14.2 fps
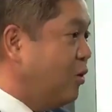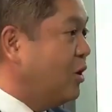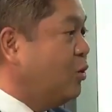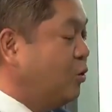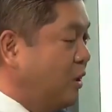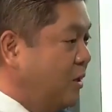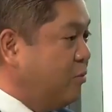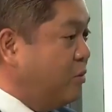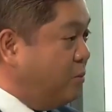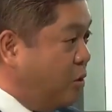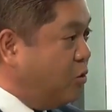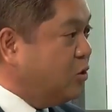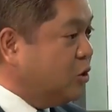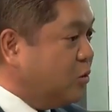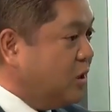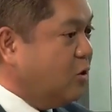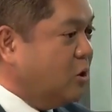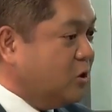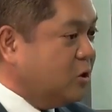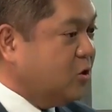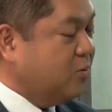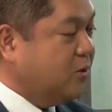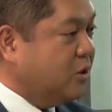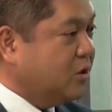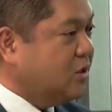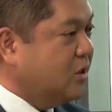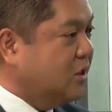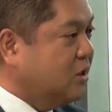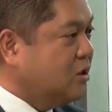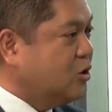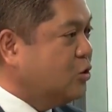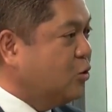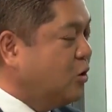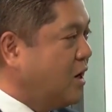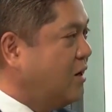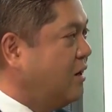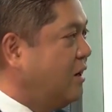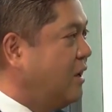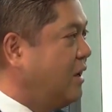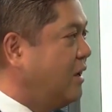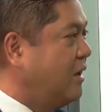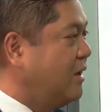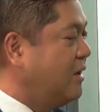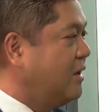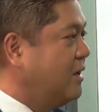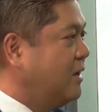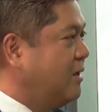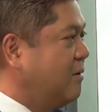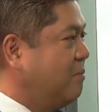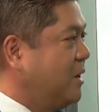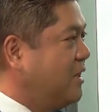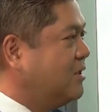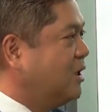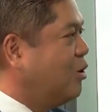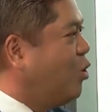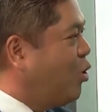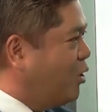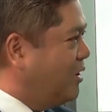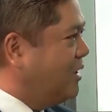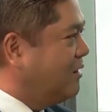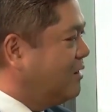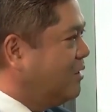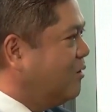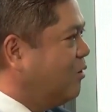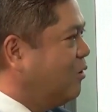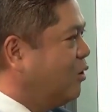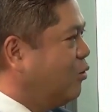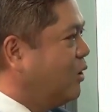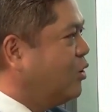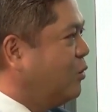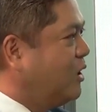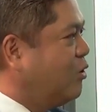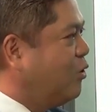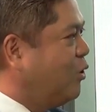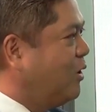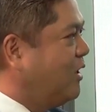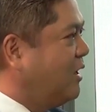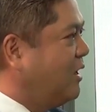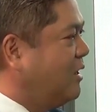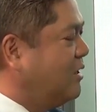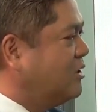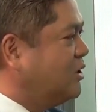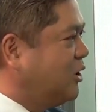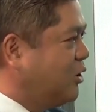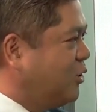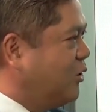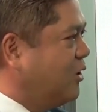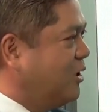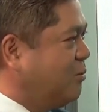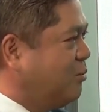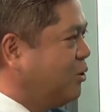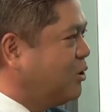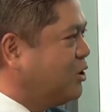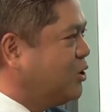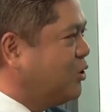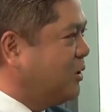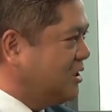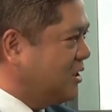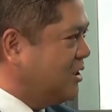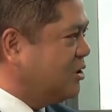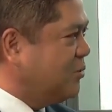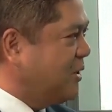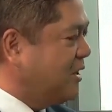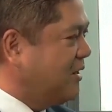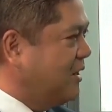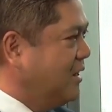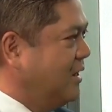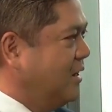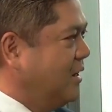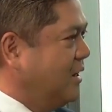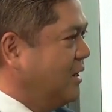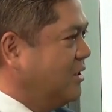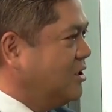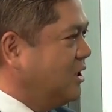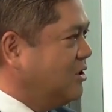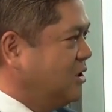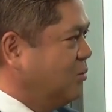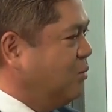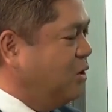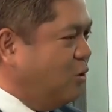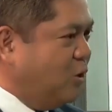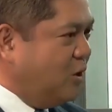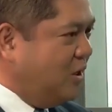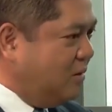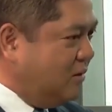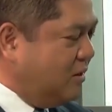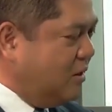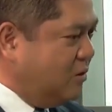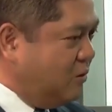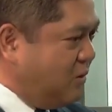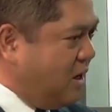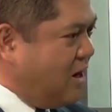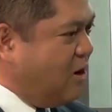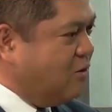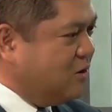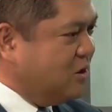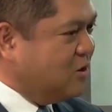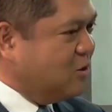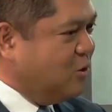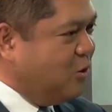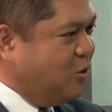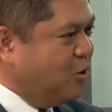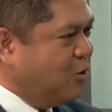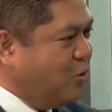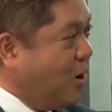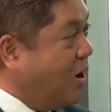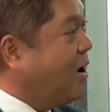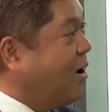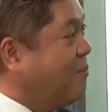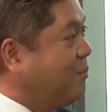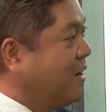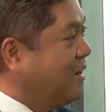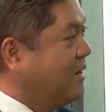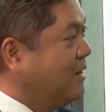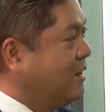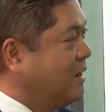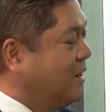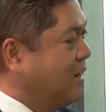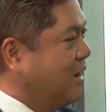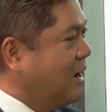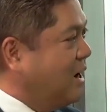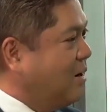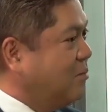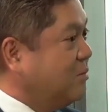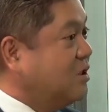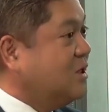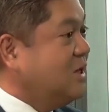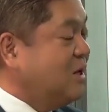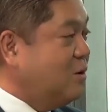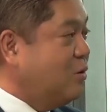what we propose to our customers is to run a basic audit or what we okay. call a security posture assessment. Okay. It's a simple audit that allows us to go to a company, mm -hmm. um, see